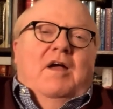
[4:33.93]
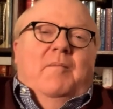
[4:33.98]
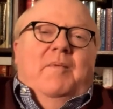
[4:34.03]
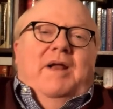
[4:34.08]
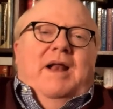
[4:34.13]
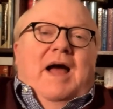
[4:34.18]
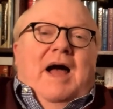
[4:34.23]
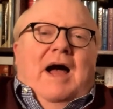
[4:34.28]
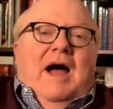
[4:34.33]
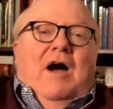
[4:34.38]
I
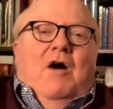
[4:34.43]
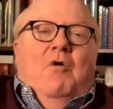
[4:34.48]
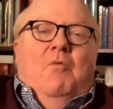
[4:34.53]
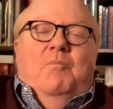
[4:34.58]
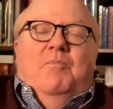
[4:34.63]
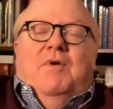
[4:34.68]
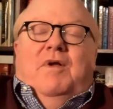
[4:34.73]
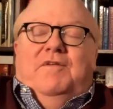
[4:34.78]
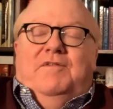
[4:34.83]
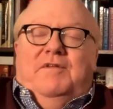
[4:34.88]
mean,
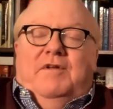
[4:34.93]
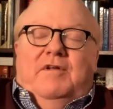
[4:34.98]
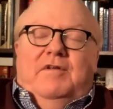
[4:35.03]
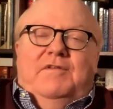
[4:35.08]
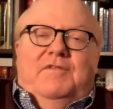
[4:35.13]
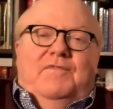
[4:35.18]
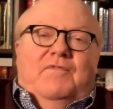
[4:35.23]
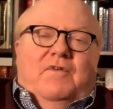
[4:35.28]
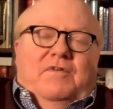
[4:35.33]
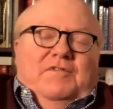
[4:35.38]
how
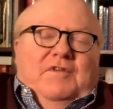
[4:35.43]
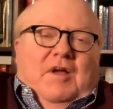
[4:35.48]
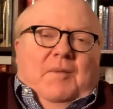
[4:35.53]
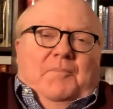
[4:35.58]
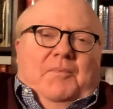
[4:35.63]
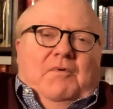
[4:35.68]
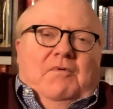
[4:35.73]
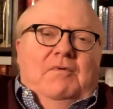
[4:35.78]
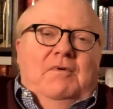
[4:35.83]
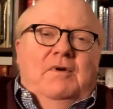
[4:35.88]
presidents, for
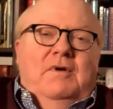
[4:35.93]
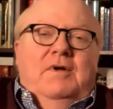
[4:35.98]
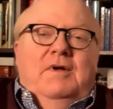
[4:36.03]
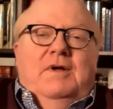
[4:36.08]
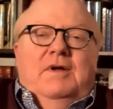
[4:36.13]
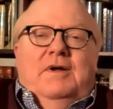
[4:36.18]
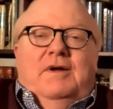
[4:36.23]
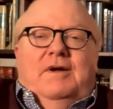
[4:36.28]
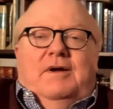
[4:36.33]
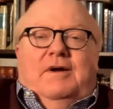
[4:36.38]
example,
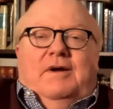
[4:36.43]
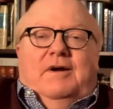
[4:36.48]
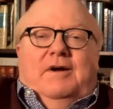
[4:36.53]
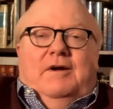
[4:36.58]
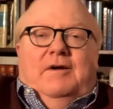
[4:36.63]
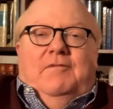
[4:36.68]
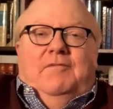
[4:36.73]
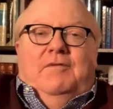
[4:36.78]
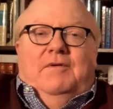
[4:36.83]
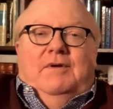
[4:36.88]

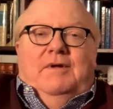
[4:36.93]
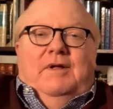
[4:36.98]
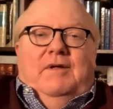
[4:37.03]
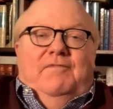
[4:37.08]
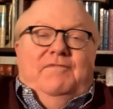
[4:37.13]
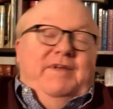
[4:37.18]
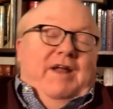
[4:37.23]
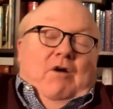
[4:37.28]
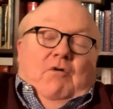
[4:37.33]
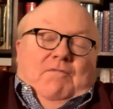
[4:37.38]
uh,
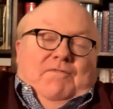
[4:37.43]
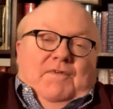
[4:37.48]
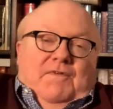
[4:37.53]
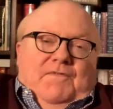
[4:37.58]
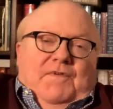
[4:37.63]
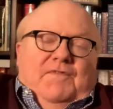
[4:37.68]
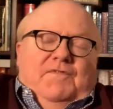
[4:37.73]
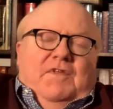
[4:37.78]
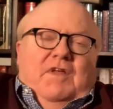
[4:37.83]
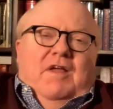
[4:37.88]
have dealt
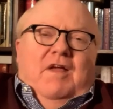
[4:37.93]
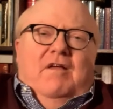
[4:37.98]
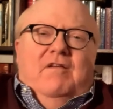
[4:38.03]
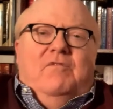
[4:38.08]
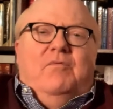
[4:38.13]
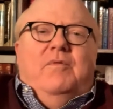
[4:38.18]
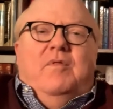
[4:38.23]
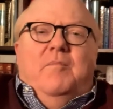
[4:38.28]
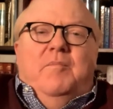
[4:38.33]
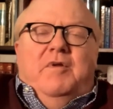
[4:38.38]
for 50
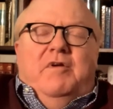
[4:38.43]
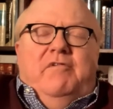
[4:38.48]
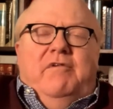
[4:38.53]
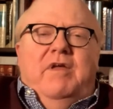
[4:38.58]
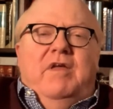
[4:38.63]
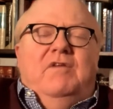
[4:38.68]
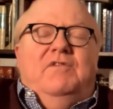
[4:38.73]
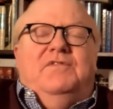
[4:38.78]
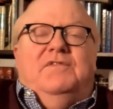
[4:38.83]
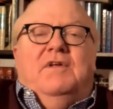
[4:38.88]
years with the
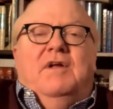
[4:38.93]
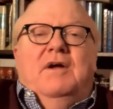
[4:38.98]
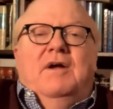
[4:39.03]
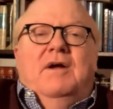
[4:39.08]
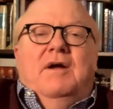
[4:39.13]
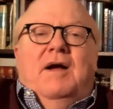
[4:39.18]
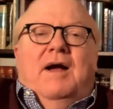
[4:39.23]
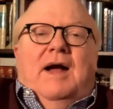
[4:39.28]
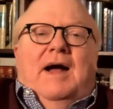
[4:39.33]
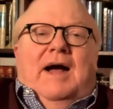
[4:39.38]
Middle East,
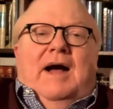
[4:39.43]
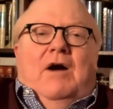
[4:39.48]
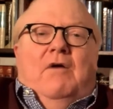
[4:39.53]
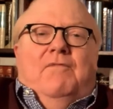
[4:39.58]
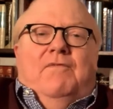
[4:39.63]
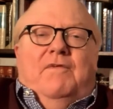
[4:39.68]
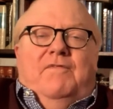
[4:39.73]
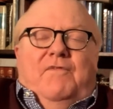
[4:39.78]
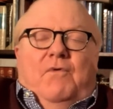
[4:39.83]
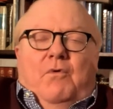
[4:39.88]

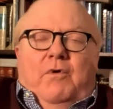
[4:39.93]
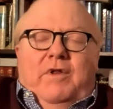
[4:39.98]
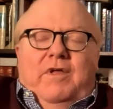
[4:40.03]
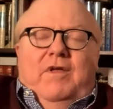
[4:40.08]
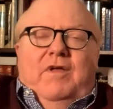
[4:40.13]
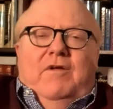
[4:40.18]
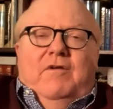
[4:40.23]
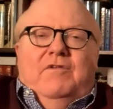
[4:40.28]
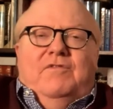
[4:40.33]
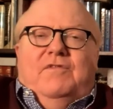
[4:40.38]
how for
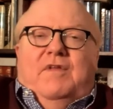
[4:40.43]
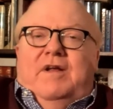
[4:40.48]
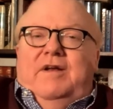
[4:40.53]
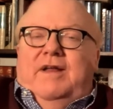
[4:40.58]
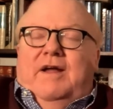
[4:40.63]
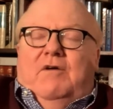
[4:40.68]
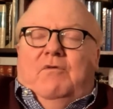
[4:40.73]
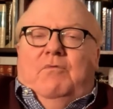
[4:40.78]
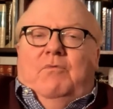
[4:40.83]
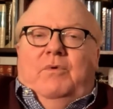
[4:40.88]
40 years they
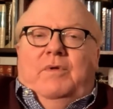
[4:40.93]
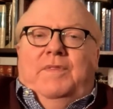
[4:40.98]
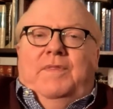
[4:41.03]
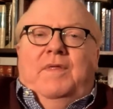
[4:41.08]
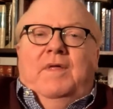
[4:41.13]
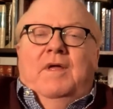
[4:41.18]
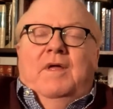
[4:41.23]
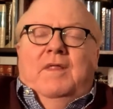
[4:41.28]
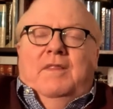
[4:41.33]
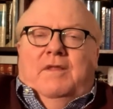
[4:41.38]
dealt with
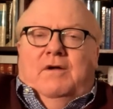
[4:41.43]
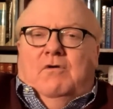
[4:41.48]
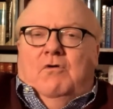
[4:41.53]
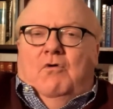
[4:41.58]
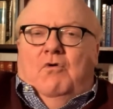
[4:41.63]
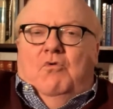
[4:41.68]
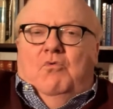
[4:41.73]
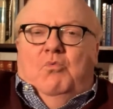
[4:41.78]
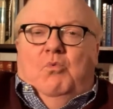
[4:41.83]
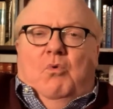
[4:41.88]
the
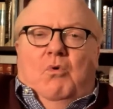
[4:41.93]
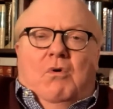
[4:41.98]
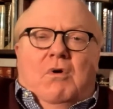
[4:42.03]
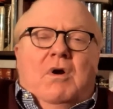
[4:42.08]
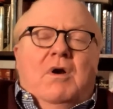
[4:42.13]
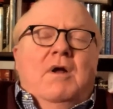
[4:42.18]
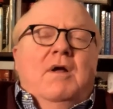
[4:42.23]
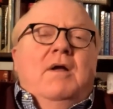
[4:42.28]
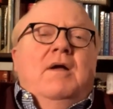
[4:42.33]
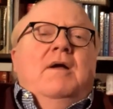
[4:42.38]
Cold
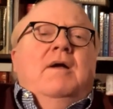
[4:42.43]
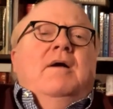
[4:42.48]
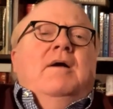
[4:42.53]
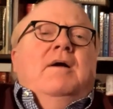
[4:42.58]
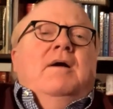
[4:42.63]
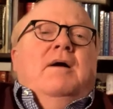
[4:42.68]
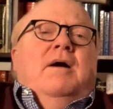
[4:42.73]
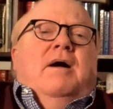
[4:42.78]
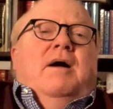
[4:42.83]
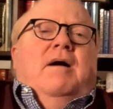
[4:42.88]
War,
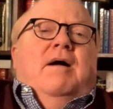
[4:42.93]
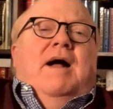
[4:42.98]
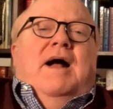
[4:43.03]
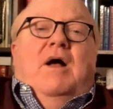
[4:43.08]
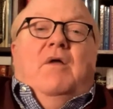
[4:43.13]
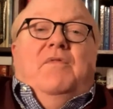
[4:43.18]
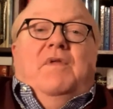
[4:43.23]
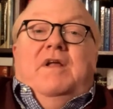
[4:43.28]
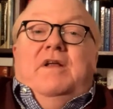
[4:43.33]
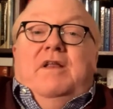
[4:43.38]
uh,
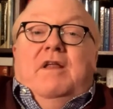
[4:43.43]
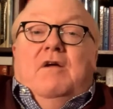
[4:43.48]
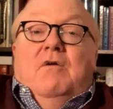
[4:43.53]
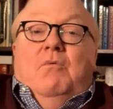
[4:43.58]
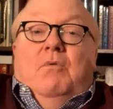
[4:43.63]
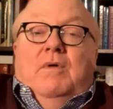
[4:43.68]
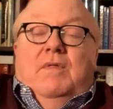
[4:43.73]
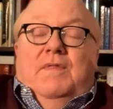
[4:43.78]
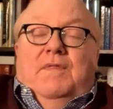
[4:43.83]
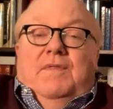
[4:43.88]
how they
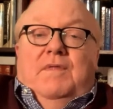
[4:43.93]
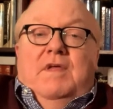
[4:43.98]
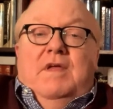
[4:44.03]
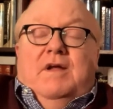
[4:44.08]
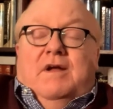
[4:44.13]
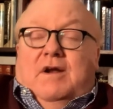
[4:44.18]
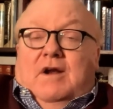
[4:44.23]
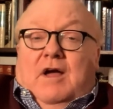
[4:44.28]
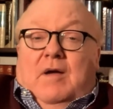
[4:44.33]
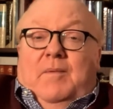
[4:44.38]
deal with
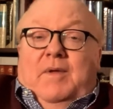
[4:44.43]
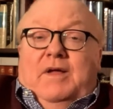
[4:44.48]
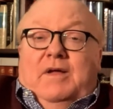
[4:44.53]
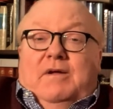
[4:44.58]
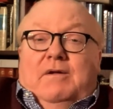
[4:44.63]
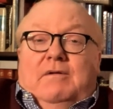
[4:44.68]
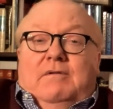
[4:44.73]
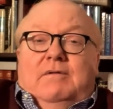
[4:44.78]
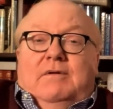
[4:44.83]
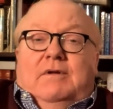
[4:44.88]

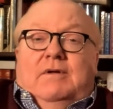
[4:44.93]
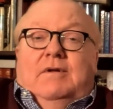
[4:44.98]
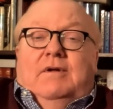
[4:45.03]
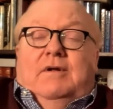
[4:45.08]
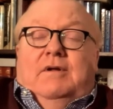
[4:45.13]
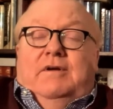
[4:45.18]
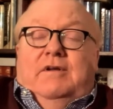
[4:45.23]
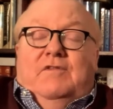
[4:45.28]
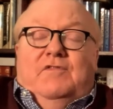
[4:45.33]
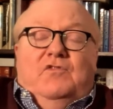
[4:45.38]
economic
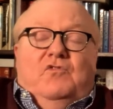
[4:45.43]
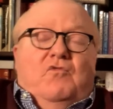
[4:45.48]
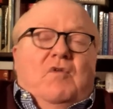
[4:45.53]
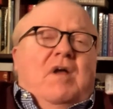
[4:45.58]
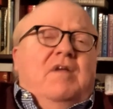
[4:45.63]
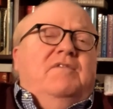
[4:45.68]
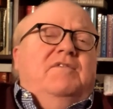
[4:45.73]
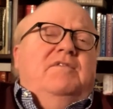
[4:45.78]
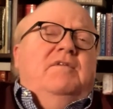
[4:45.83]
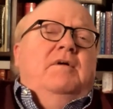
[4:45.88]
uh,
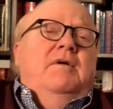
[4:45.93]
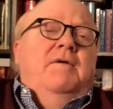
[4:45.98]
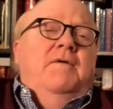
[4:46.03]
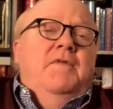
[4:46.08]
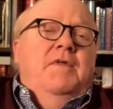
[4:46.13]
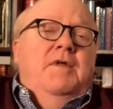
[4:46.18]
distress,